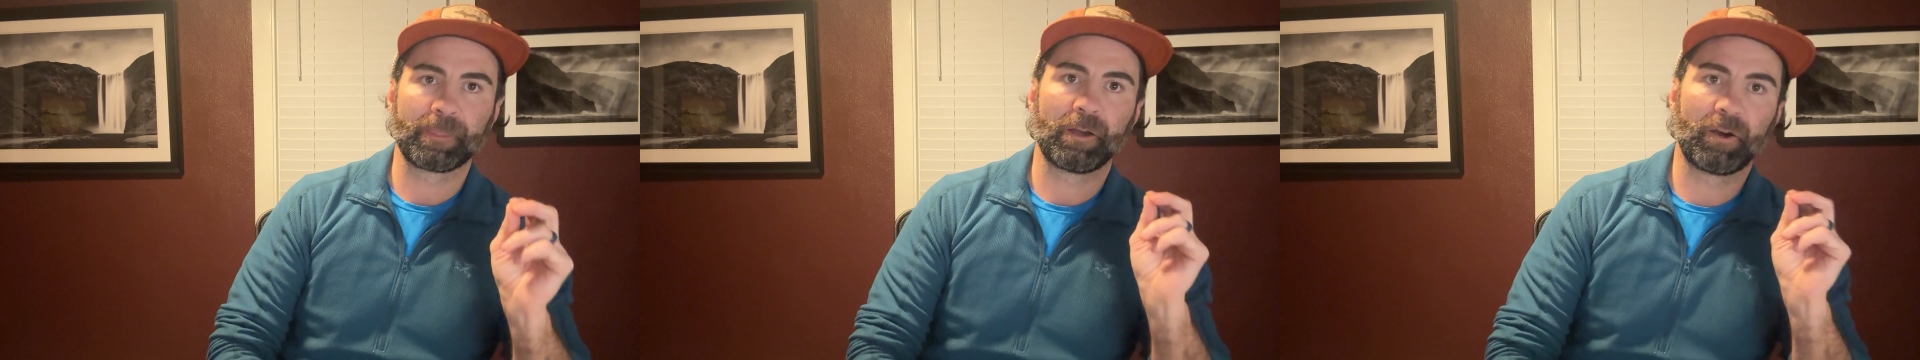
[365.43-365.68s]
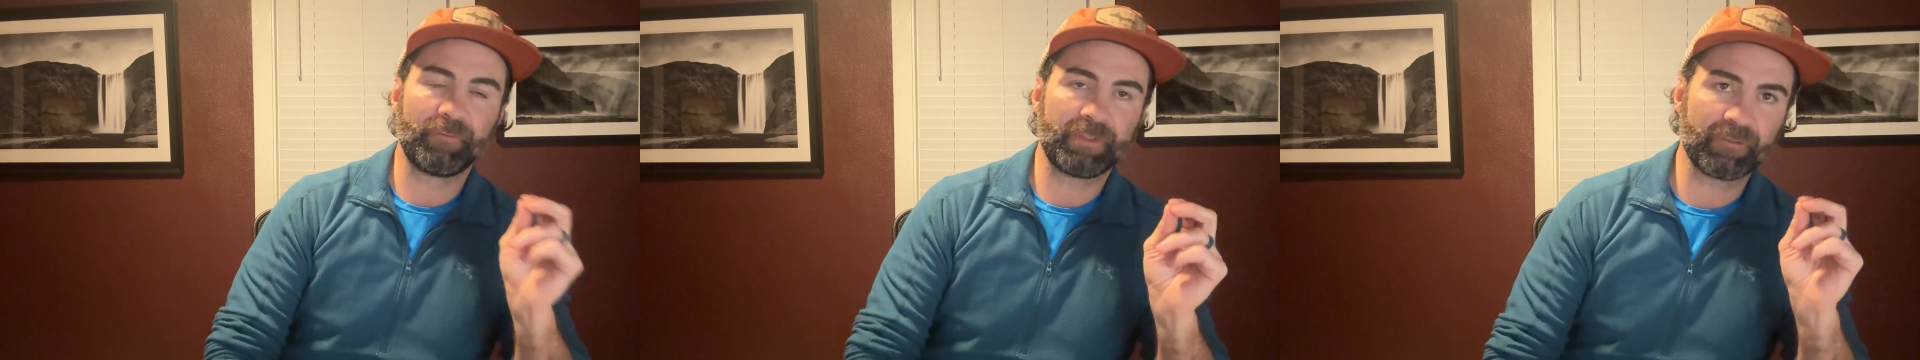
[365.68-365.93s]

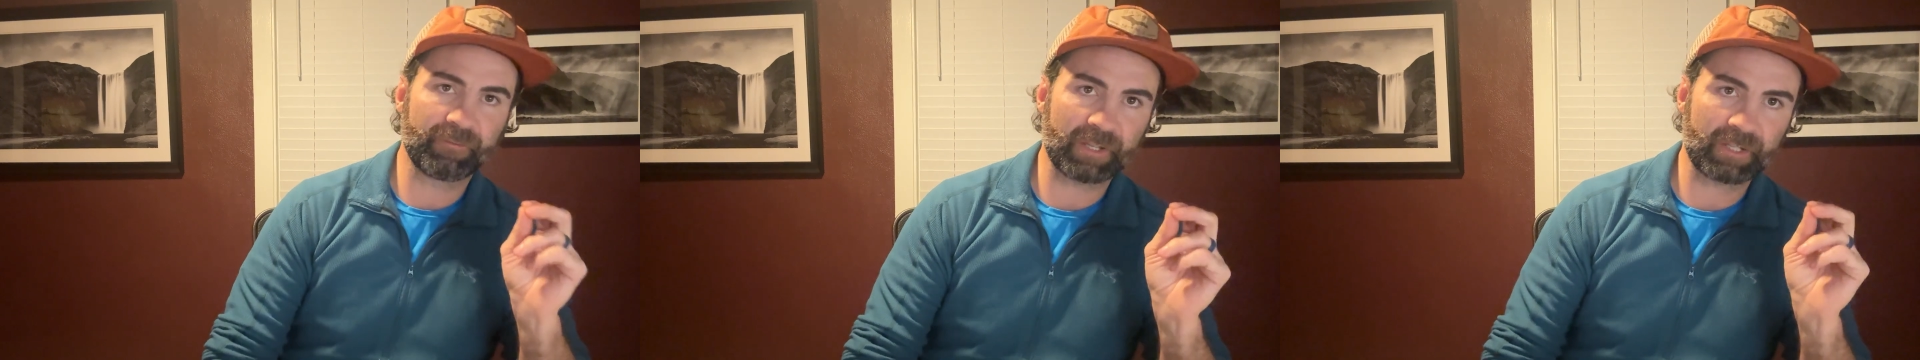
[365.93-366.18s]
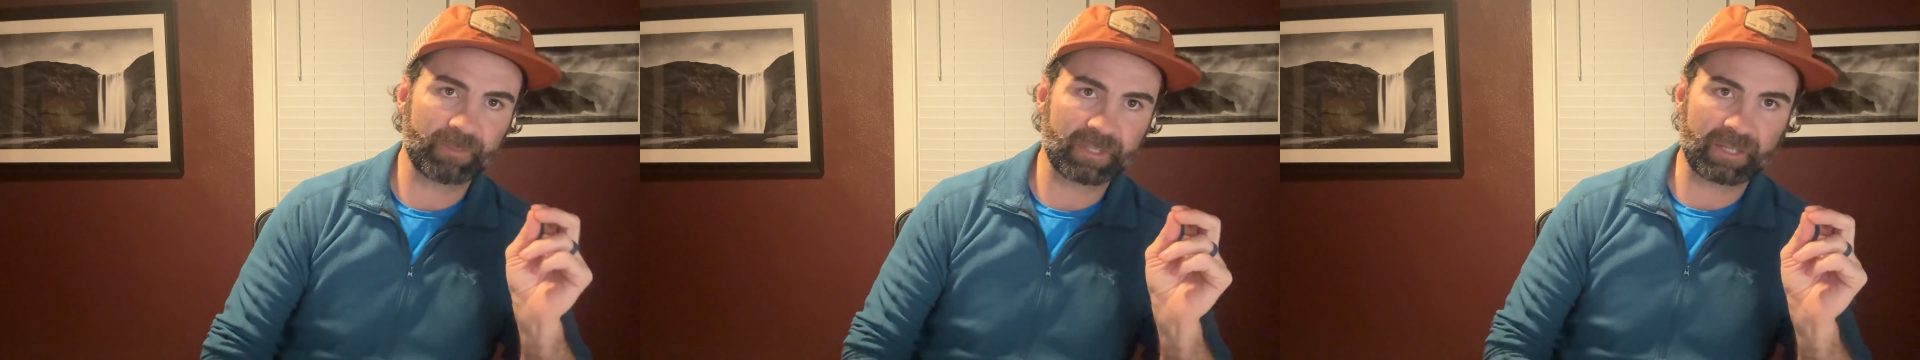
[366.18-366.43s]
of the
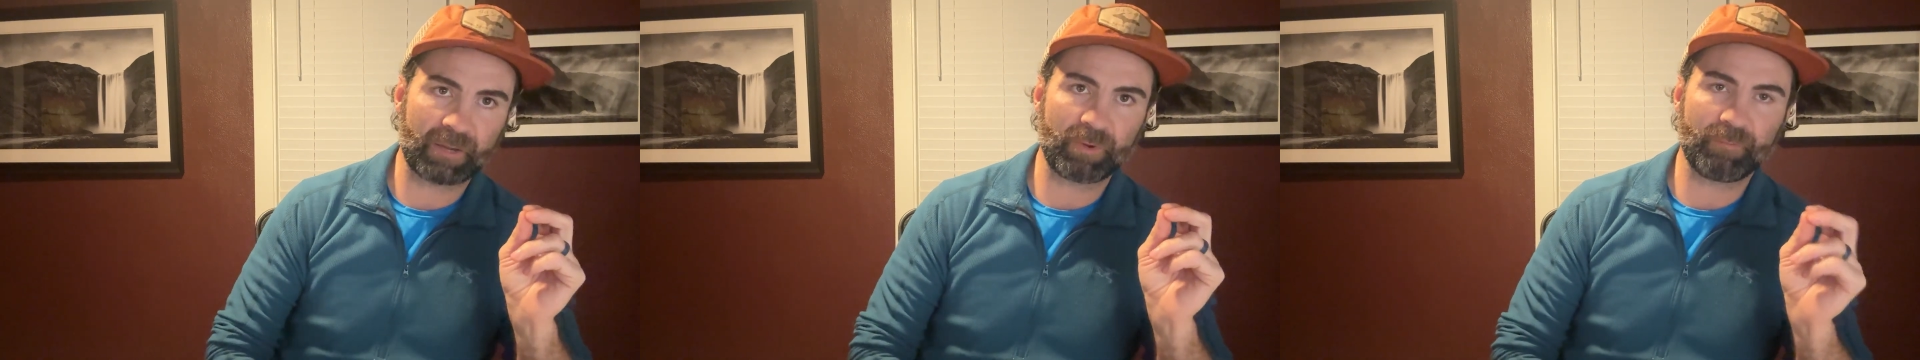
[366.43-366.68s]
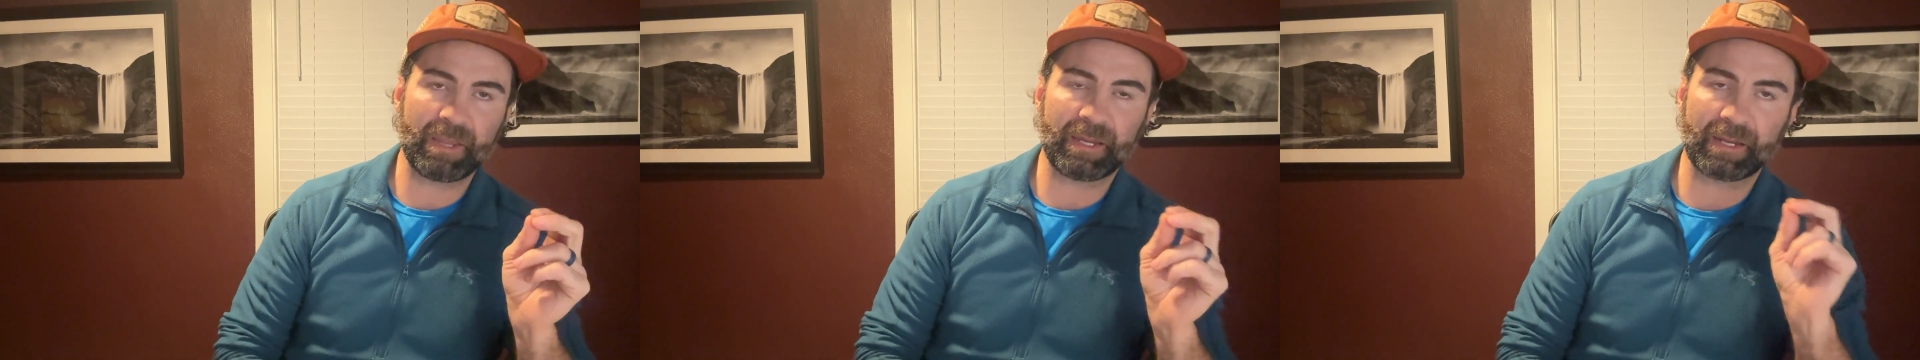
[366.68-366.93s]
investments that we
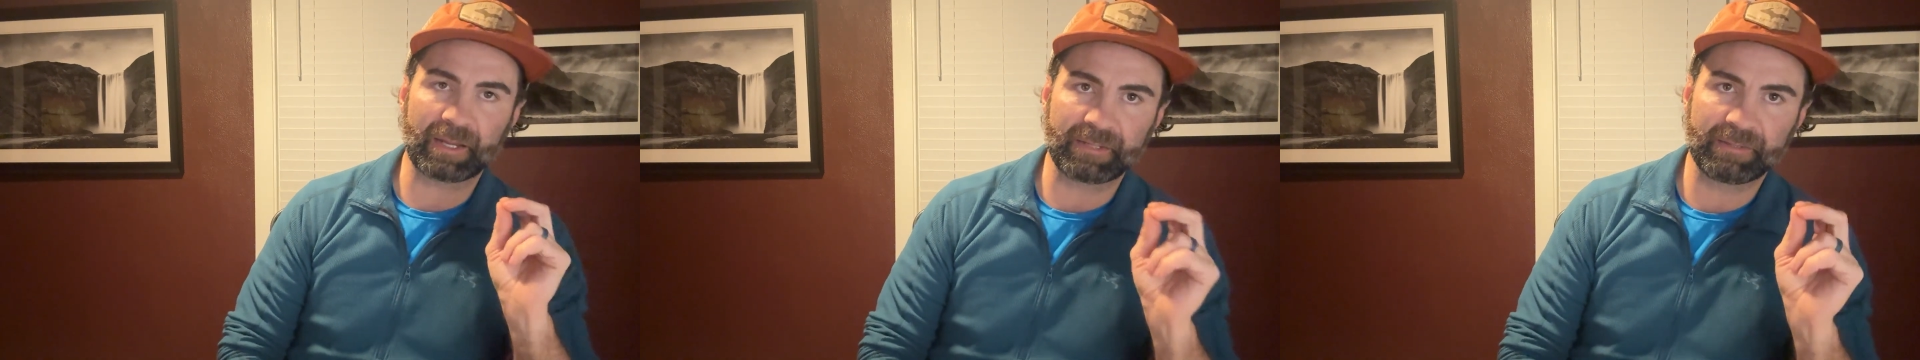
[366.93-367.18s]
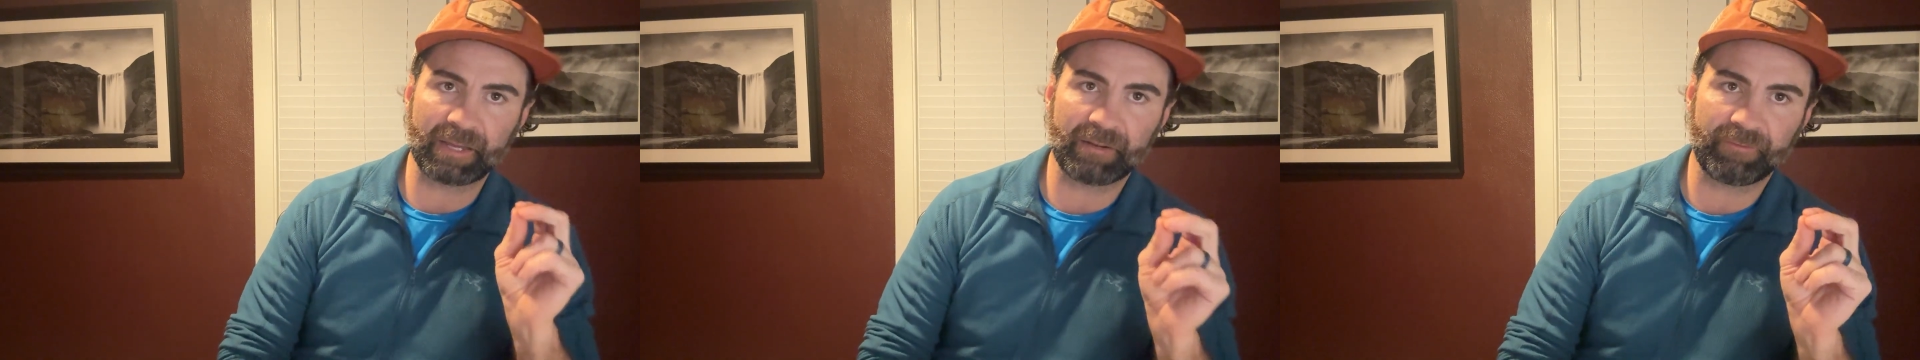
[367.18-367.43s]
make and
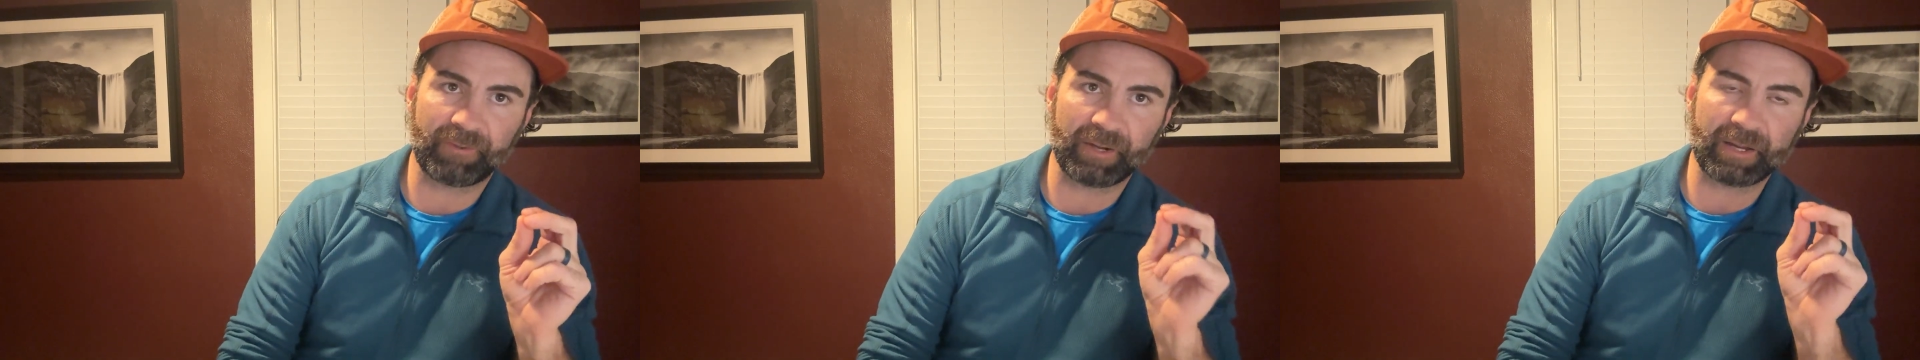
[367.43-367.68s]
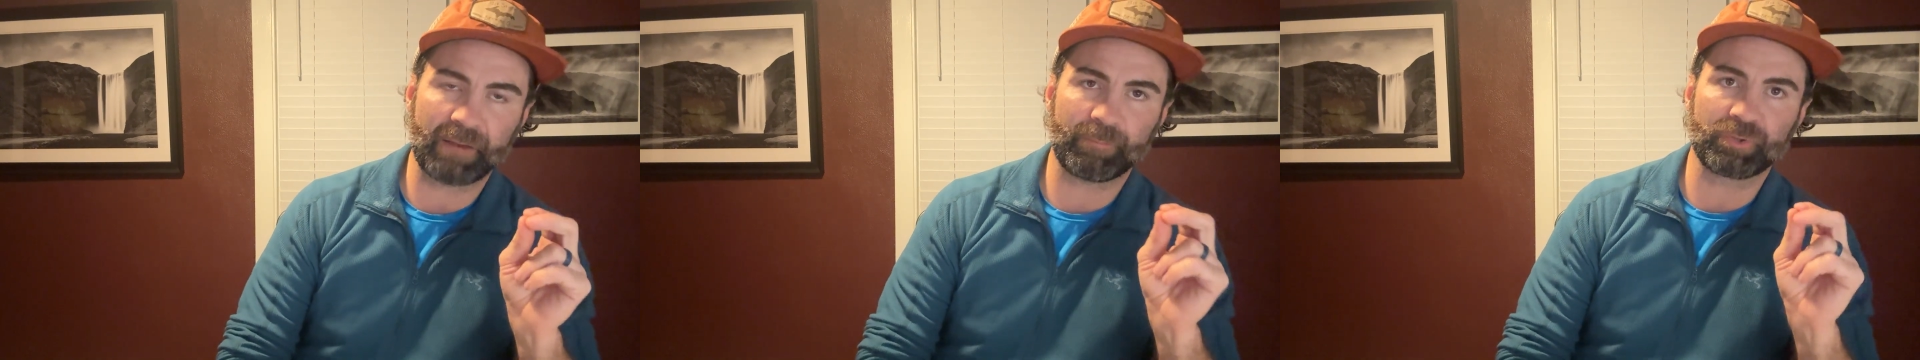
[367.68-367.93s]
identify
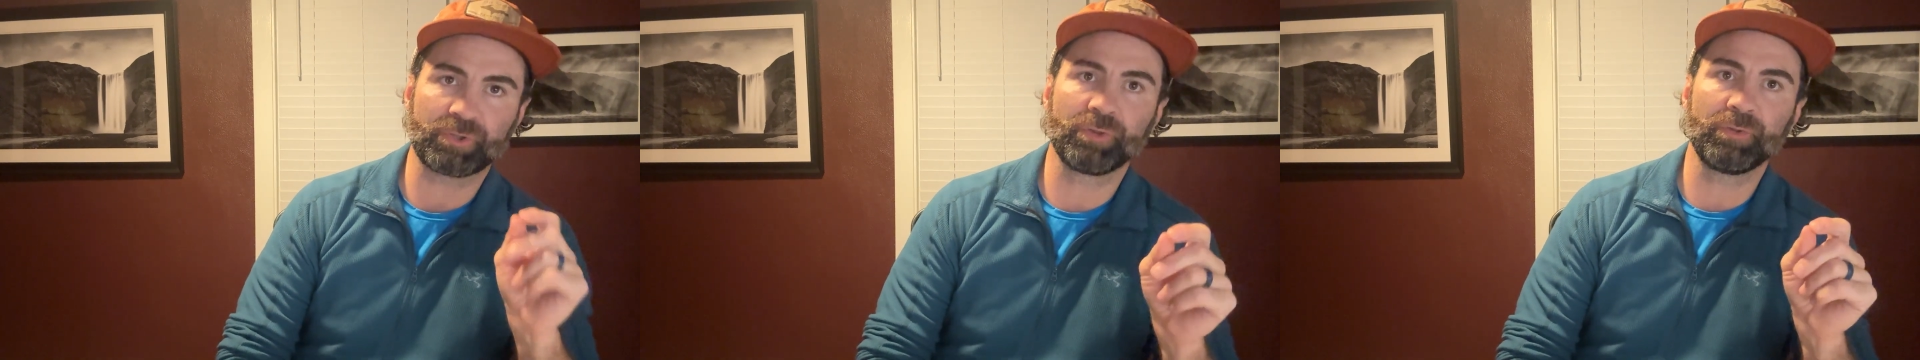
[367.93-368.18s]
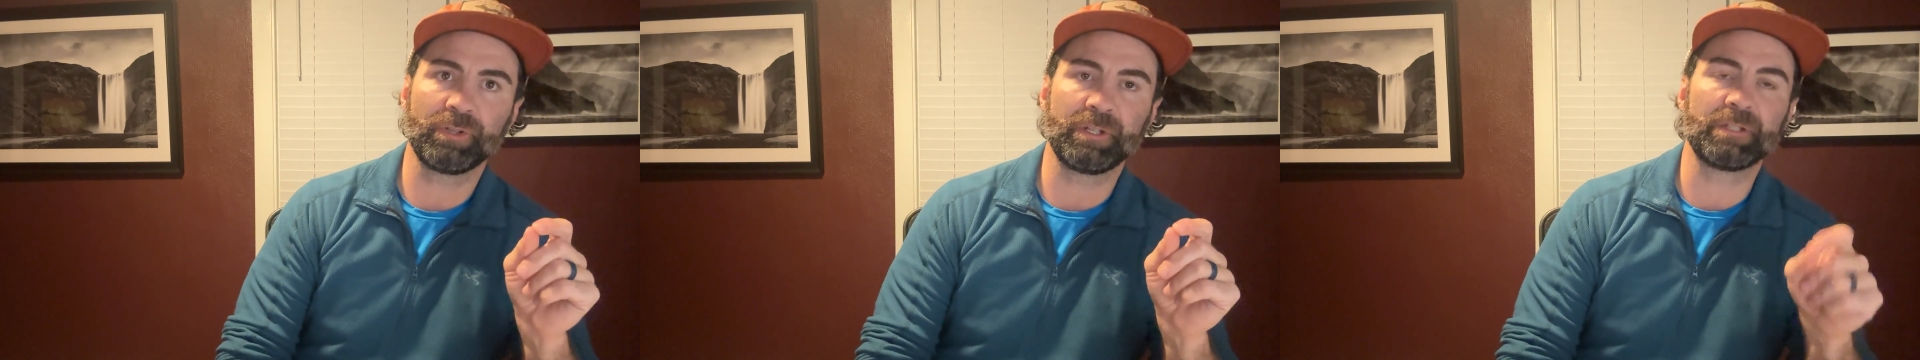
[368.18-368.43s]

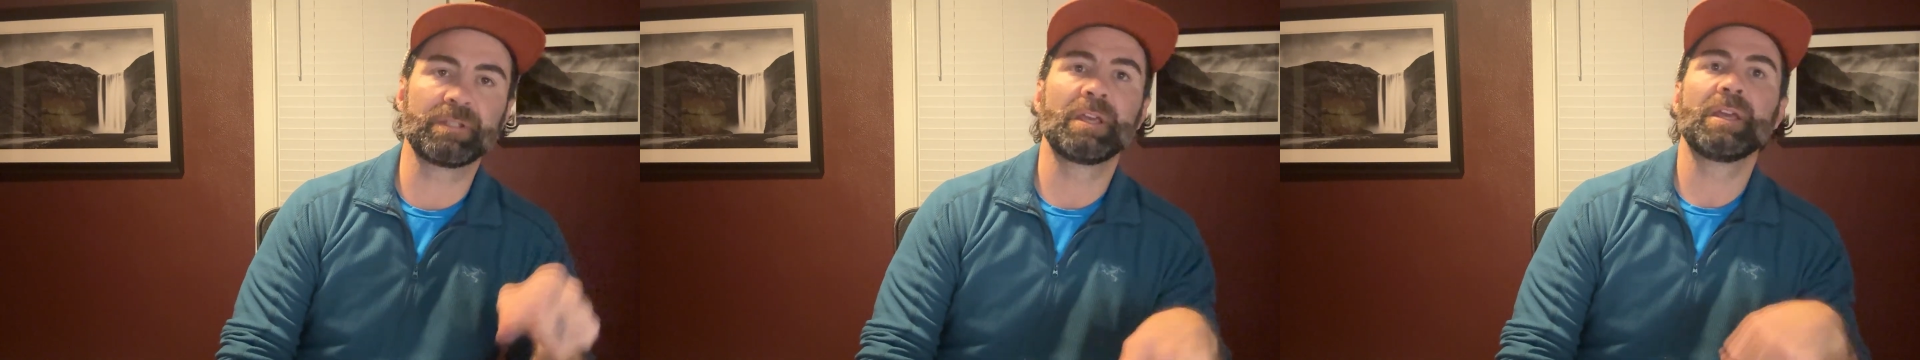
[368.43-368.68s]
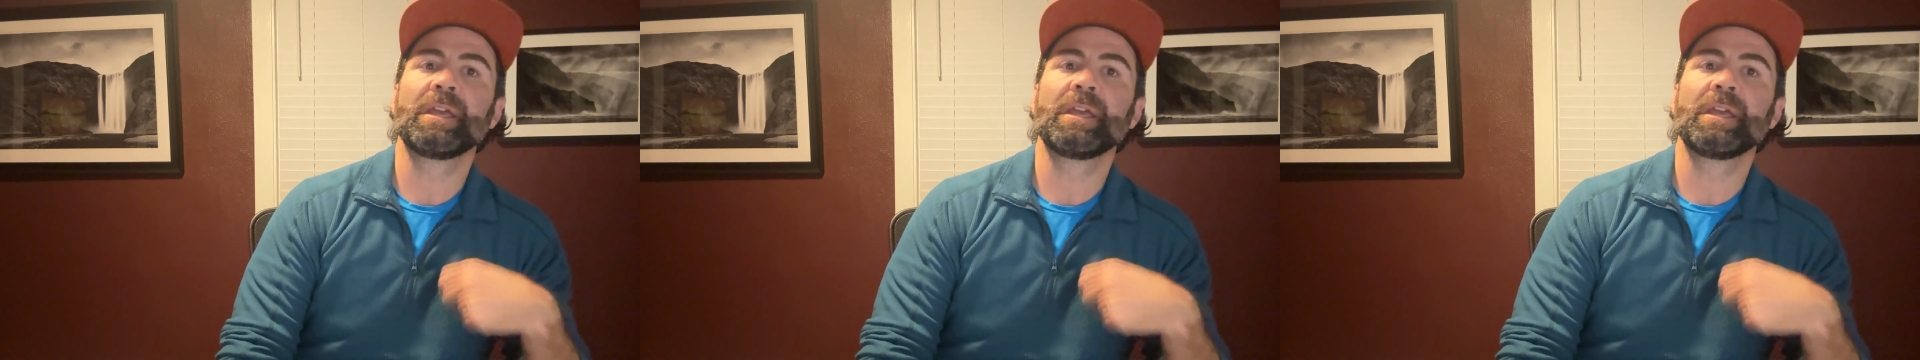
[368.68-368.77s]
opportunities